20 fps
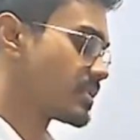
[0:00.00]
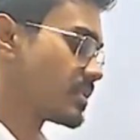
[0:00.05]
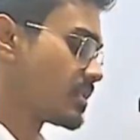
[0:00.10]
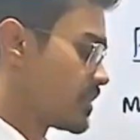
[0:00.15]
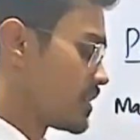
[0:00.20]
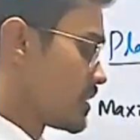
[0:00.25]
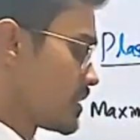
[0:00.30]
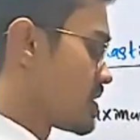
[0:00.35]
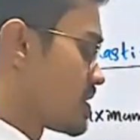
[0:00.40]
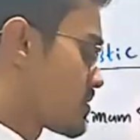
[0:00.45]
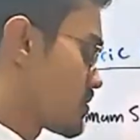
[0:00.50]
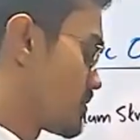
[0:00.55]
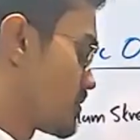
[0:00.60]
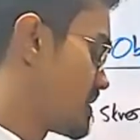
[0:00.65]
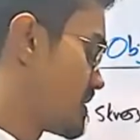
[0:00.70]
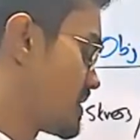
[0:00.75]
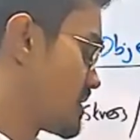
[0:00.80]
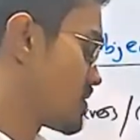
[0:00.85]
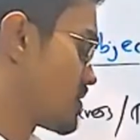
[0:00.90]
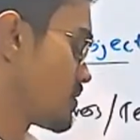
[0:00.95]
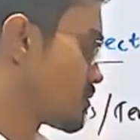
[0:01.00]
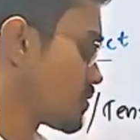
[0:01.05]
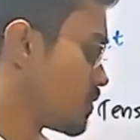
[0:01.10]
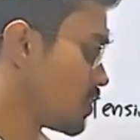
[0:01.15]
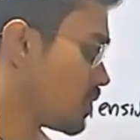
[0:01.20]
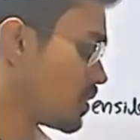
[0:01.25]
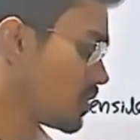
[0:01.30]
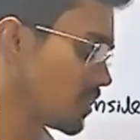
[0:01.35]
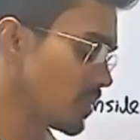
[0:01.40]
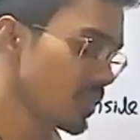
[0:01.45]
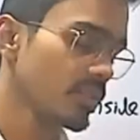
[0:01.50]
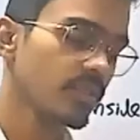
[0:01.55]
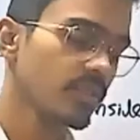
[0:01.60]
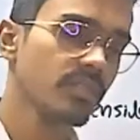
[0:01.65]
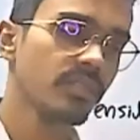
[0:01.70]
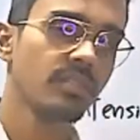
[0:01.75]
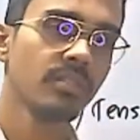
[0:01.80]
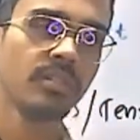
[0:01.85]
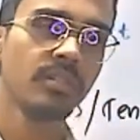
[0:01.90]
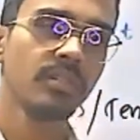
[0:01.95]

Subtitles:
So this is also very